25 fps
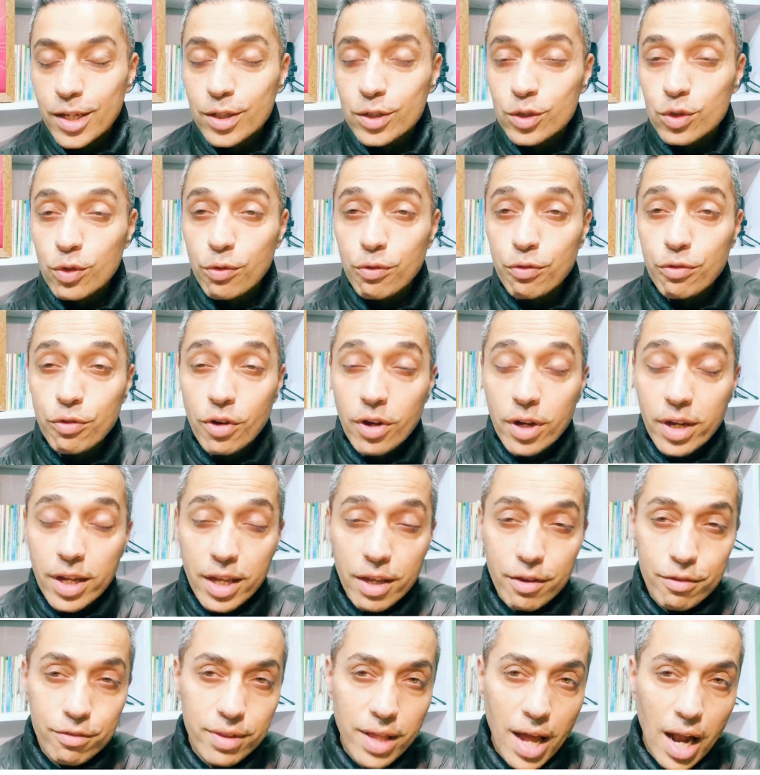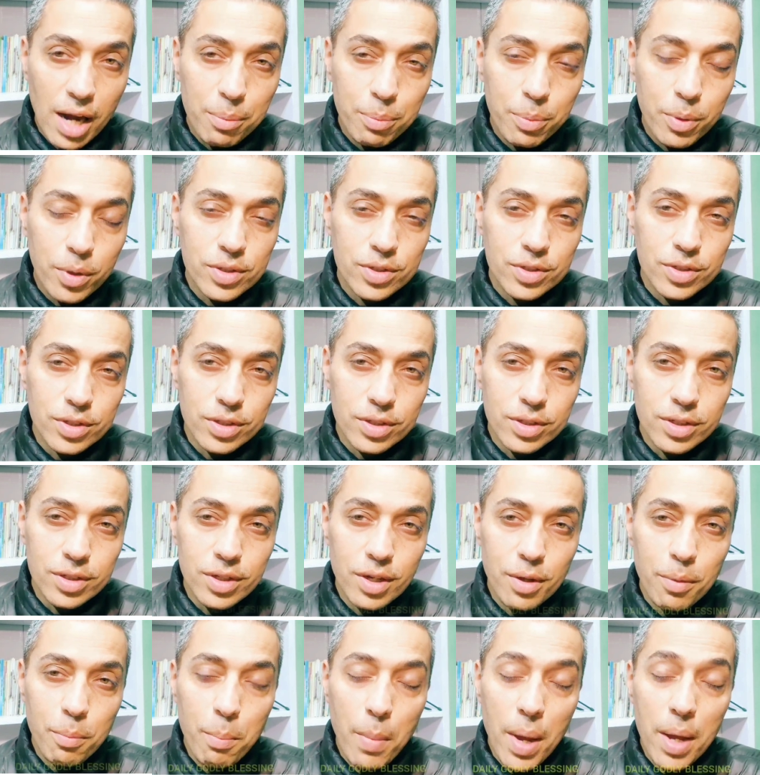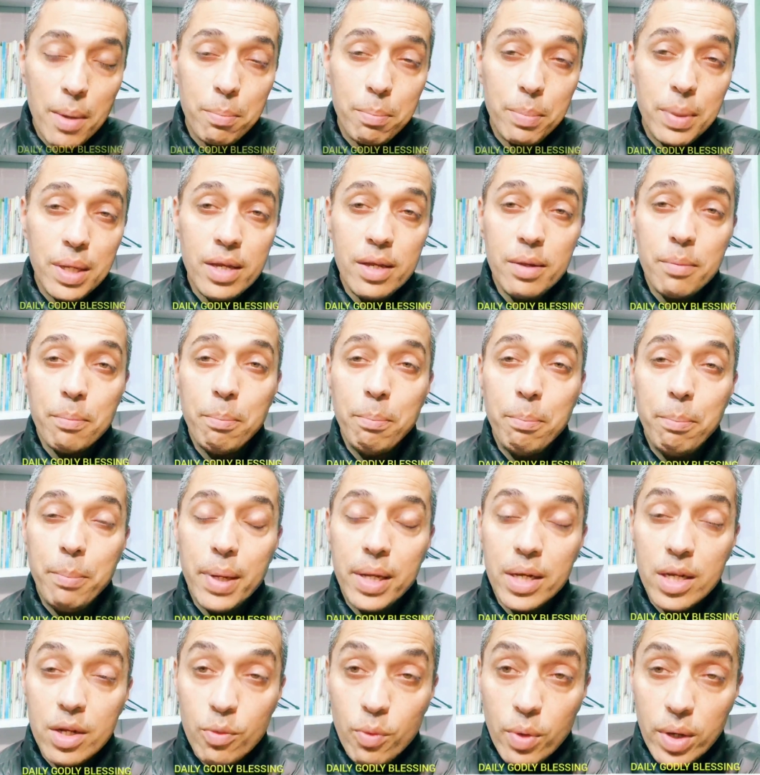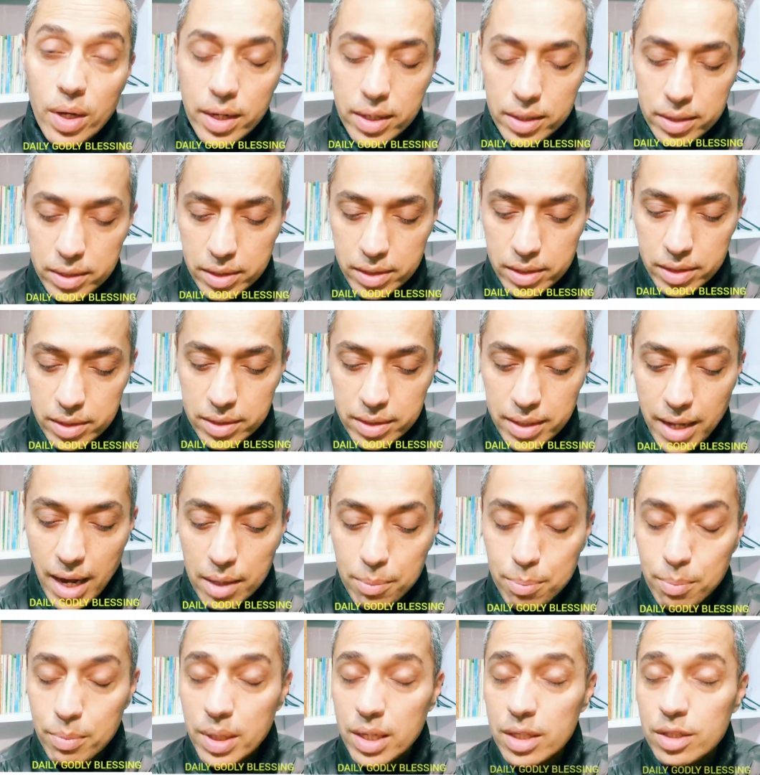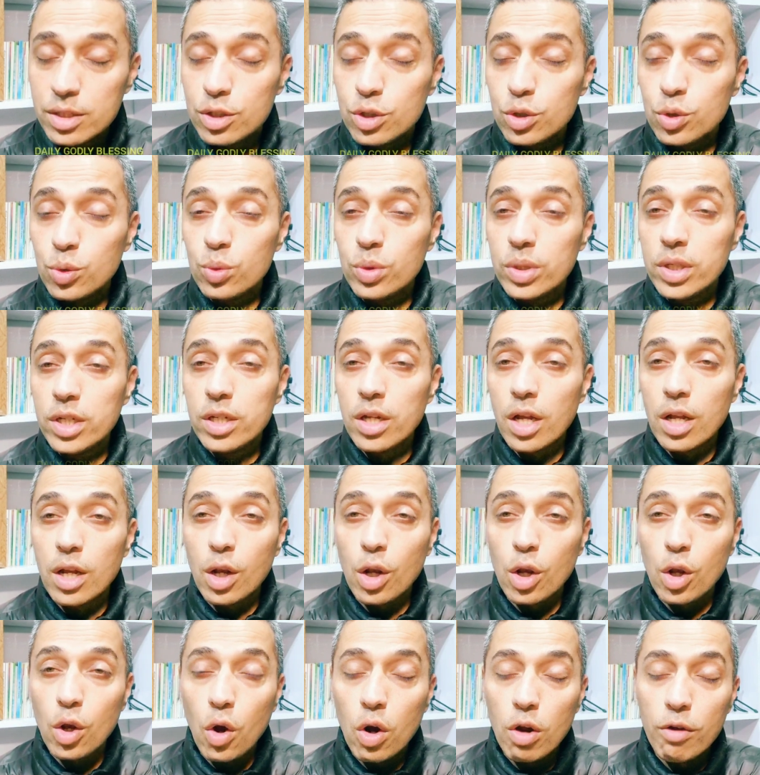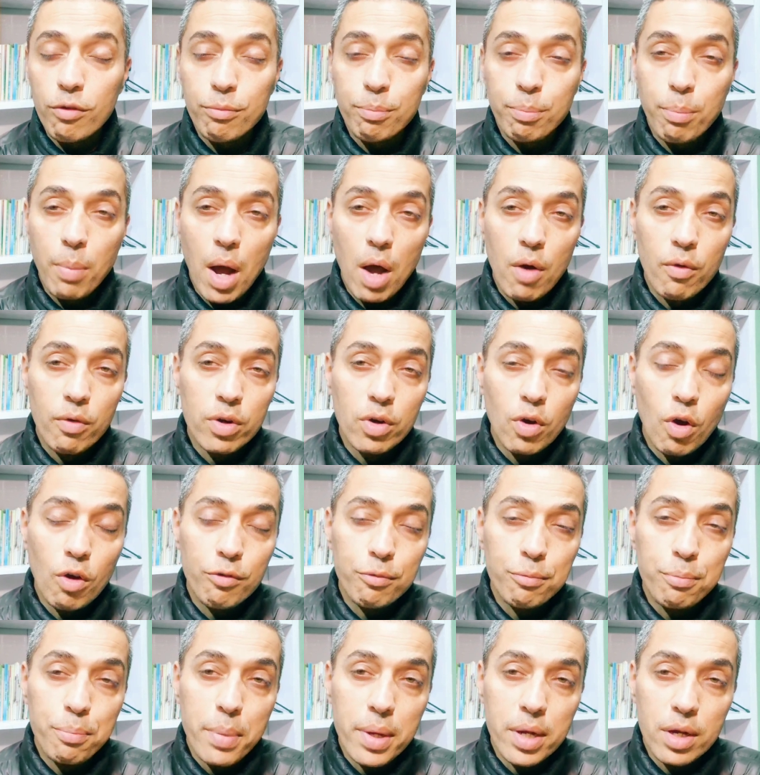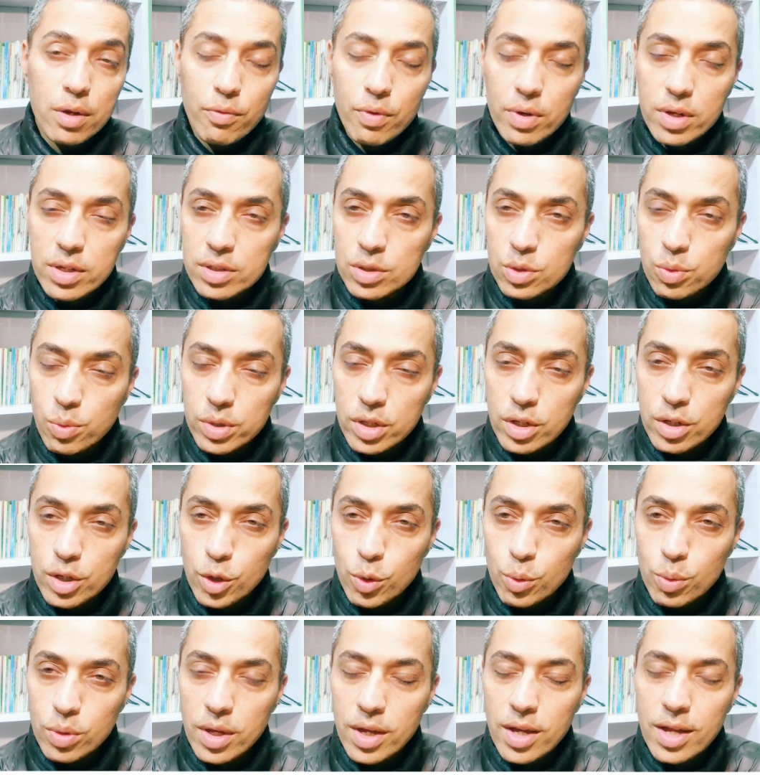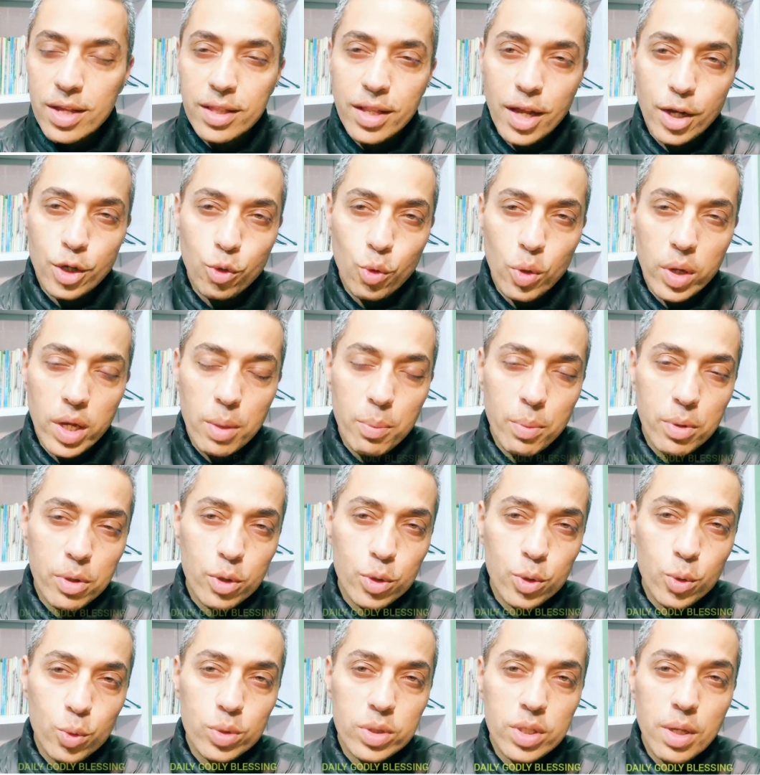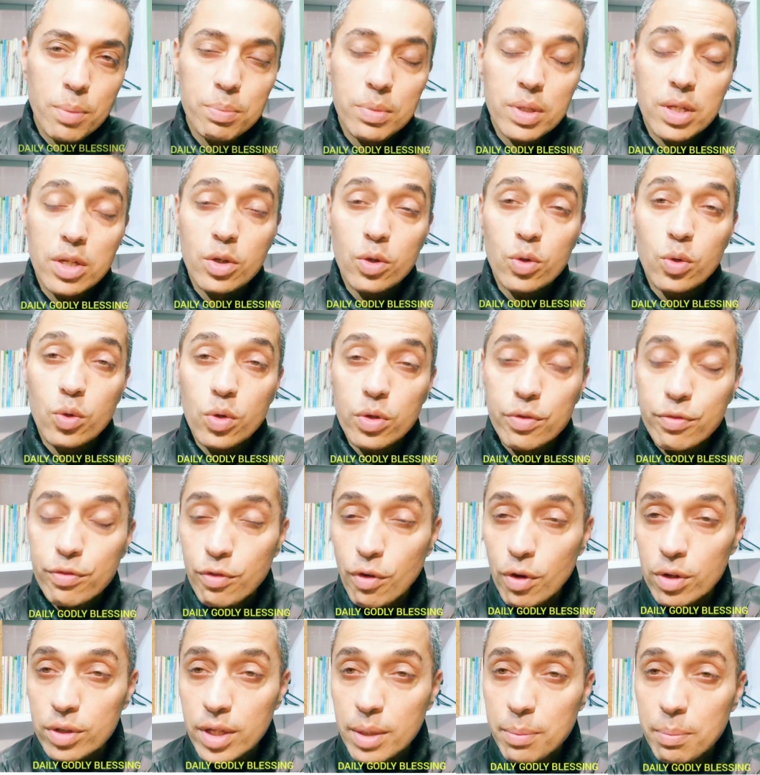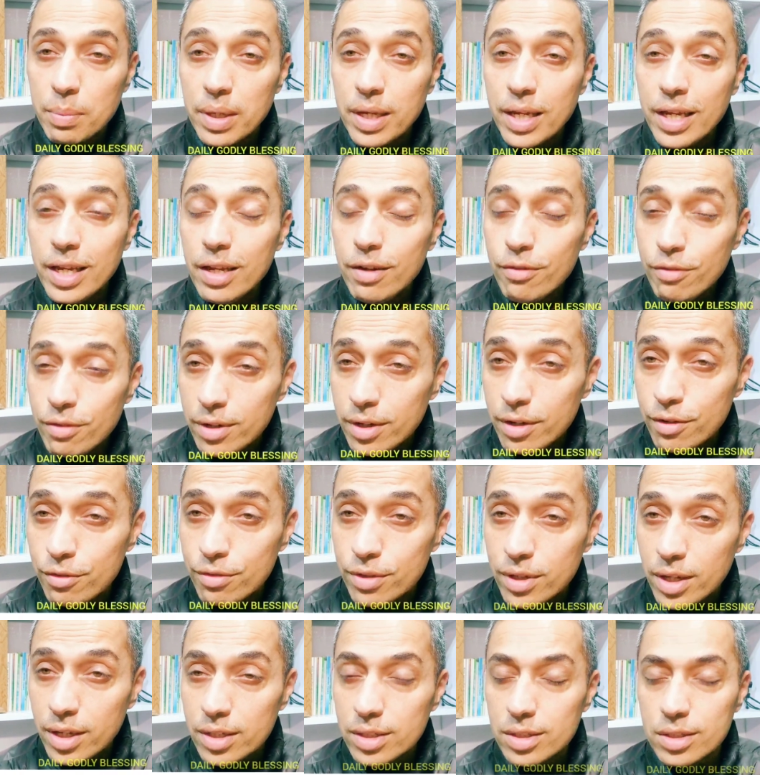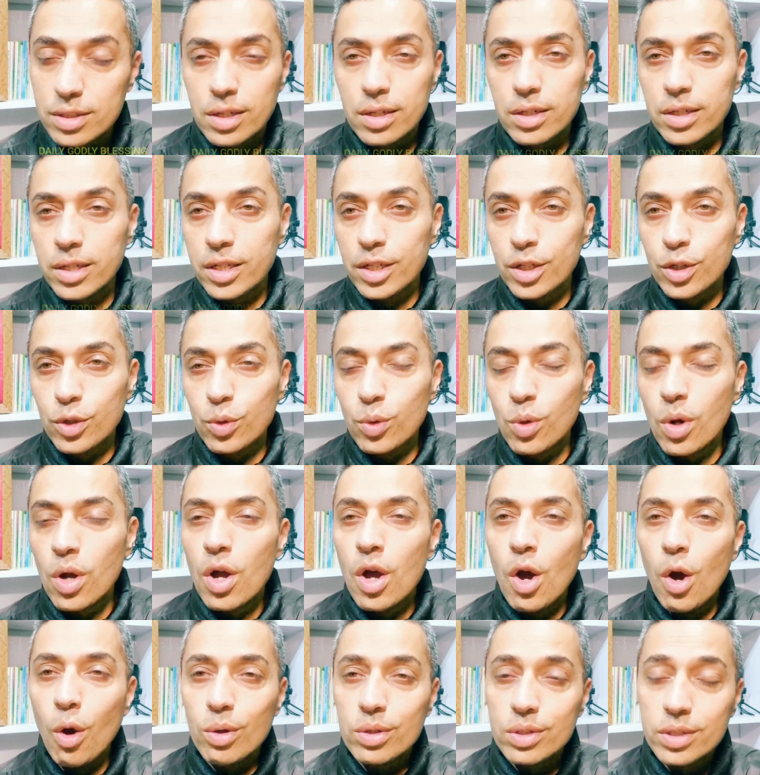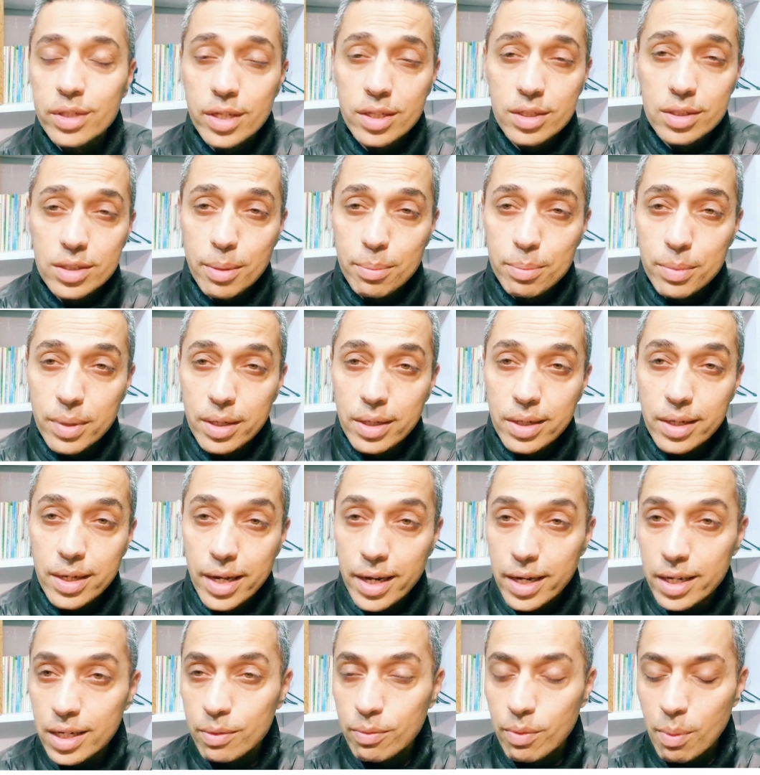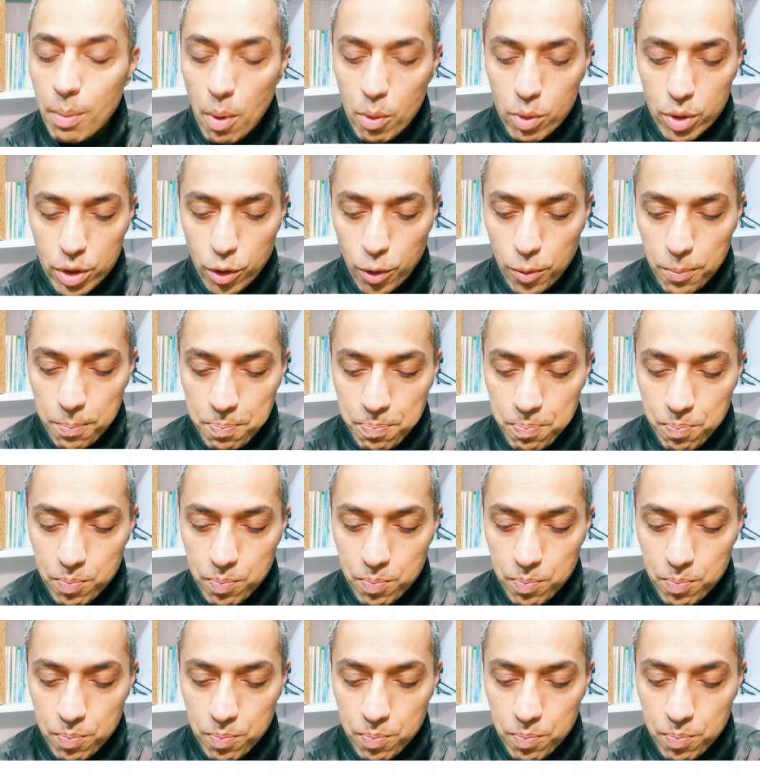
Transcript: So, forgive that person by being benevolent. That means you need a lot of power of benevolence within you that you are able to do something good for them even if they're insulting you or saying something negative about you.